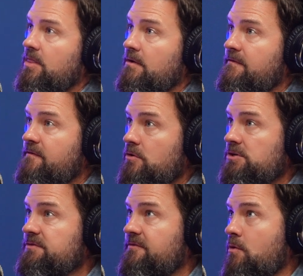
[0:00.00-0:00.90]
The
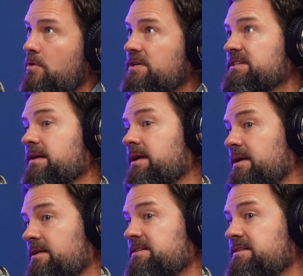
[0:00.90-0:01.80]
first 4
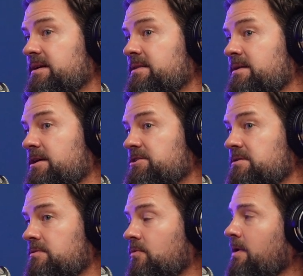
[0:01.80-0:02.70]
cities in the
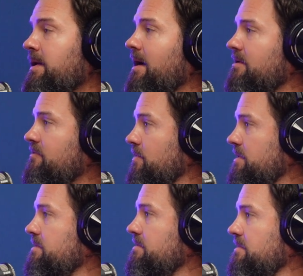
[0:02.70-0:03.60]
nation were in
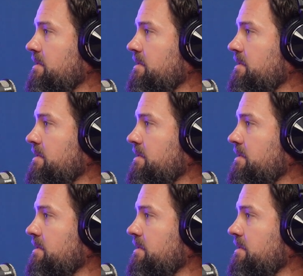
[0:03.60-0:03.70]
California.